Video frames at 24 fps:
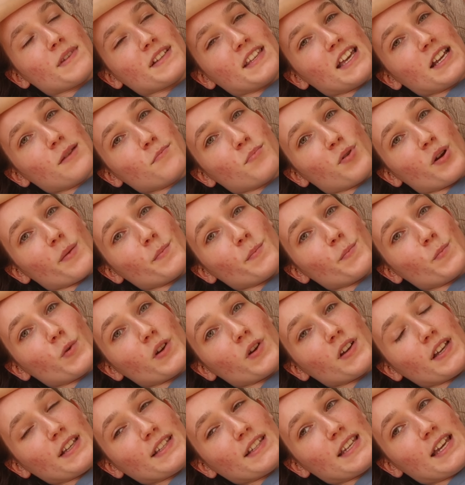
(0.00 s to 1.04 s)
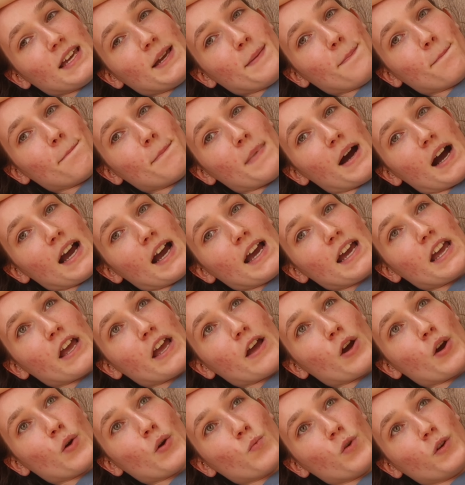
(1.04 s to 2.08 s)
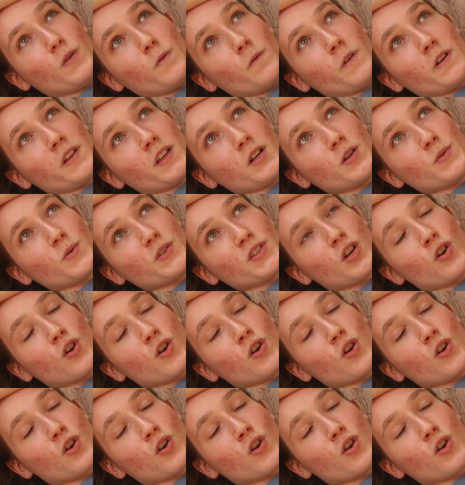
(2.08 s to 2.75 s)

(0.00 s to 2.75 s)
My second problem was my wood filler was